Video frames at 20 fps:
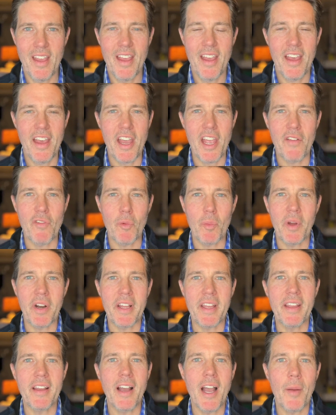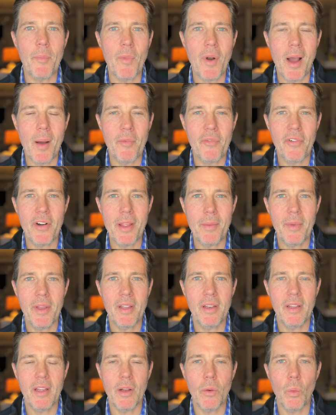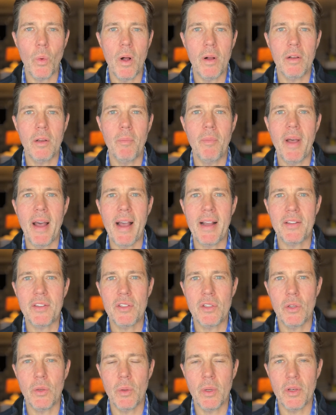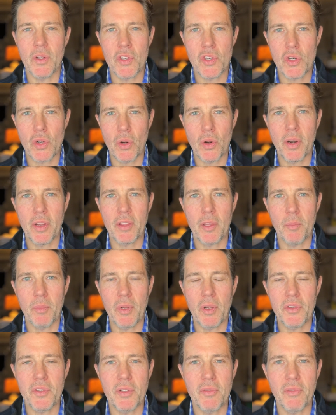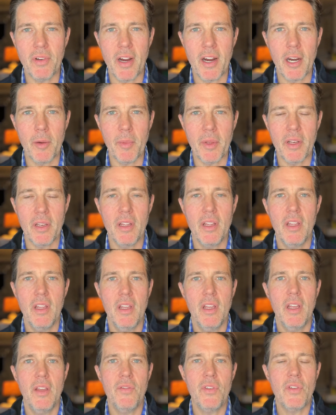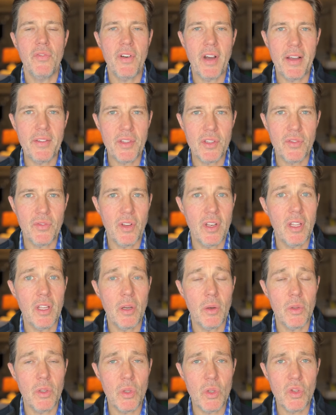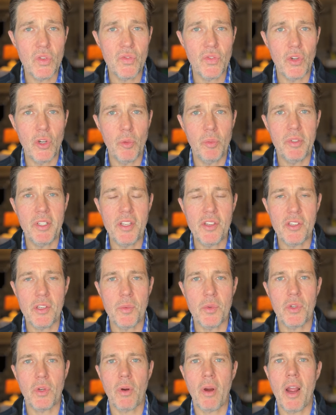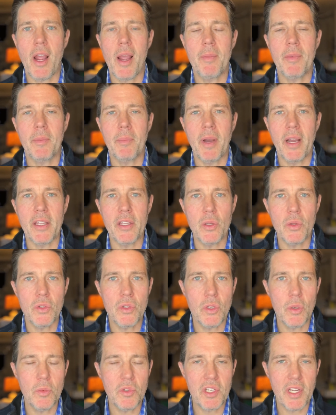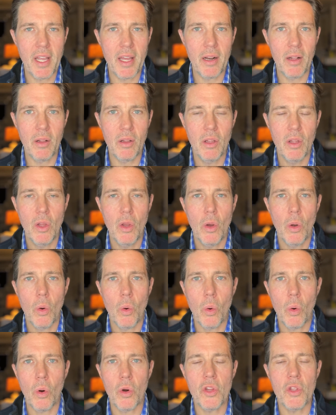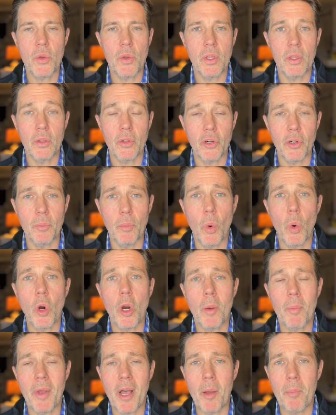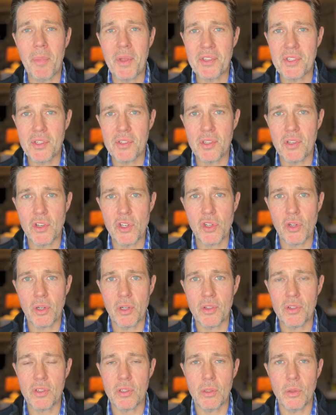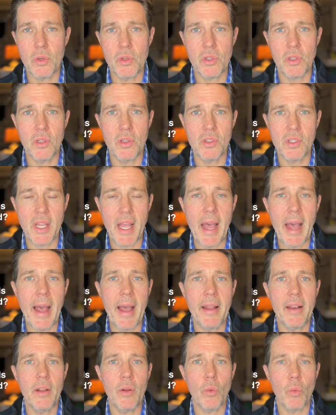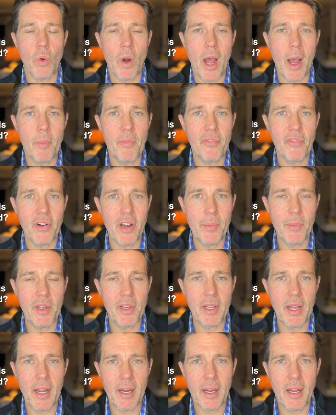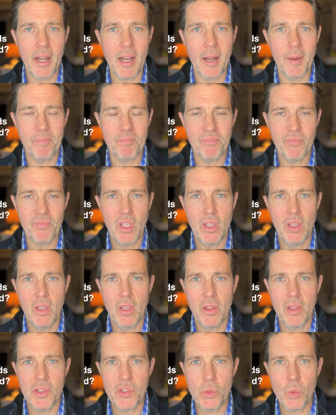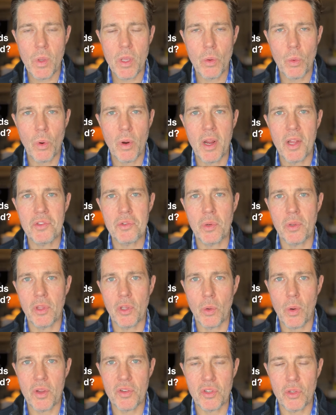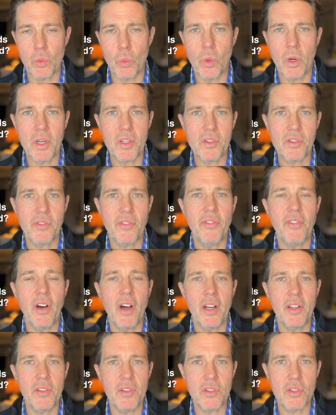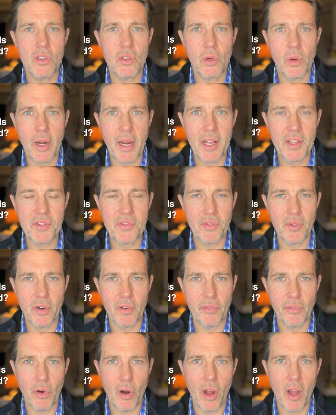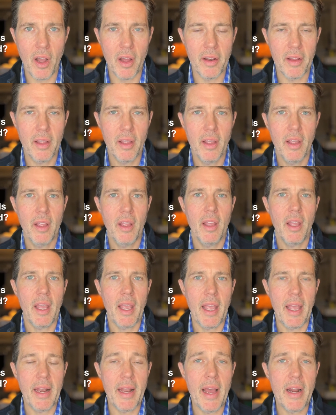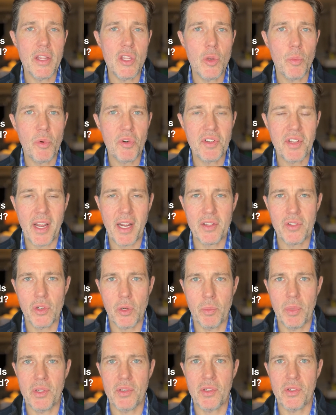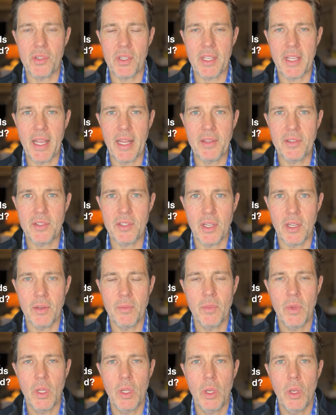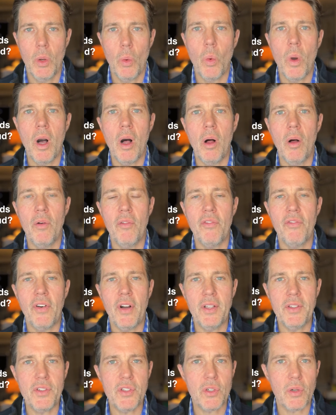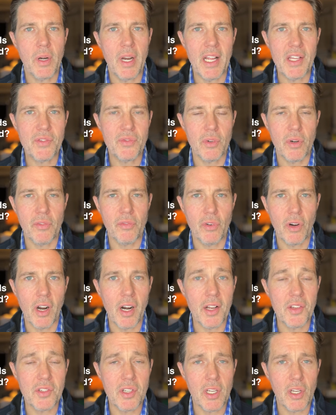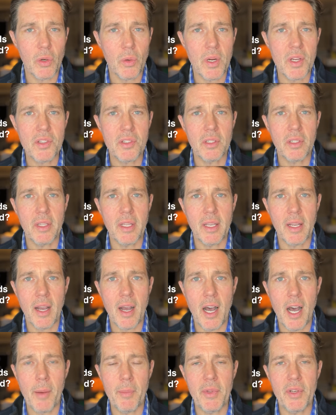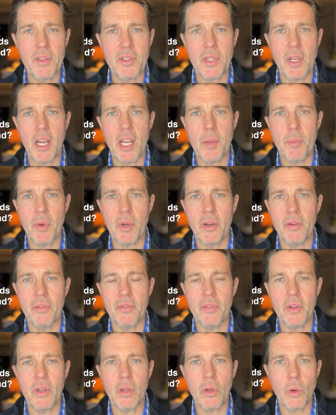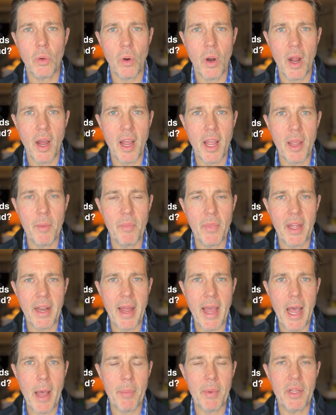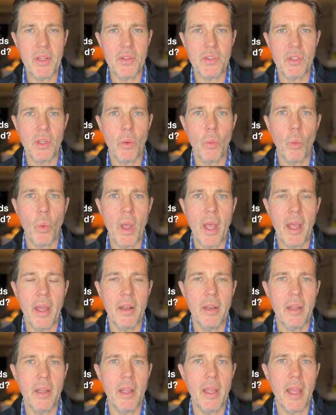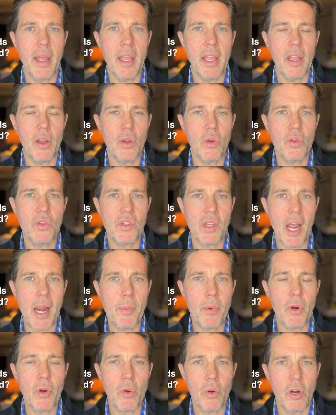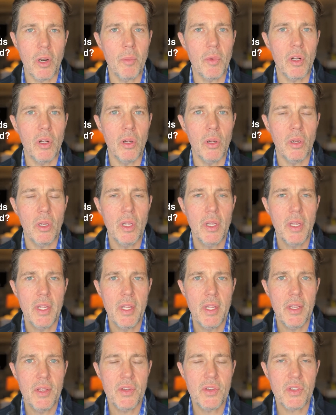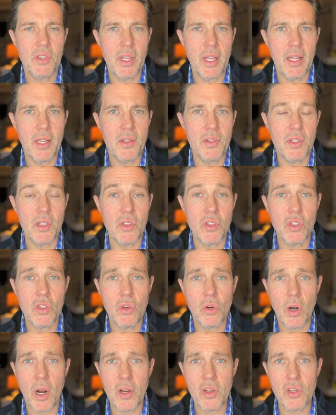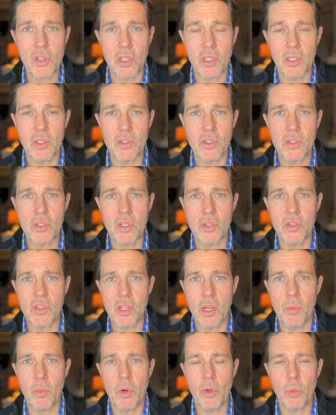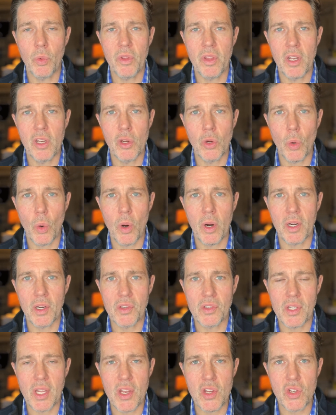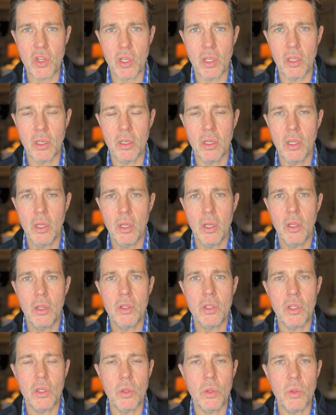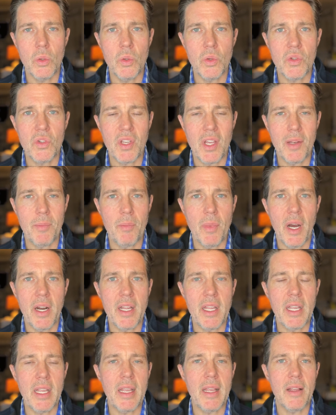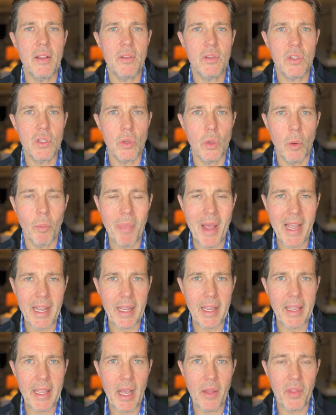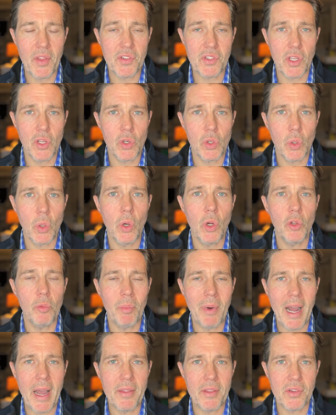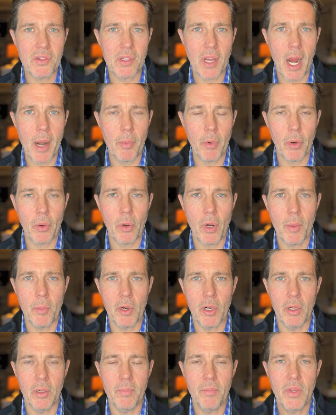Hey everybody, I'm Rob Freeman and welcome back to Ensuring the Built Environment. If you find this video useful, please subscribe to my YouTube channel, or you can learn more about business insurance solutions at robfreeman.com. This week we're answering the question, what is funds transfer fraud and how do you protect your business against it? Well, funds transfer fraud is an increasingly common type of crime that happens when a cyber criminal sends instructions to someone within your organization to send money to a bank account that's controlled by the cyber criminal.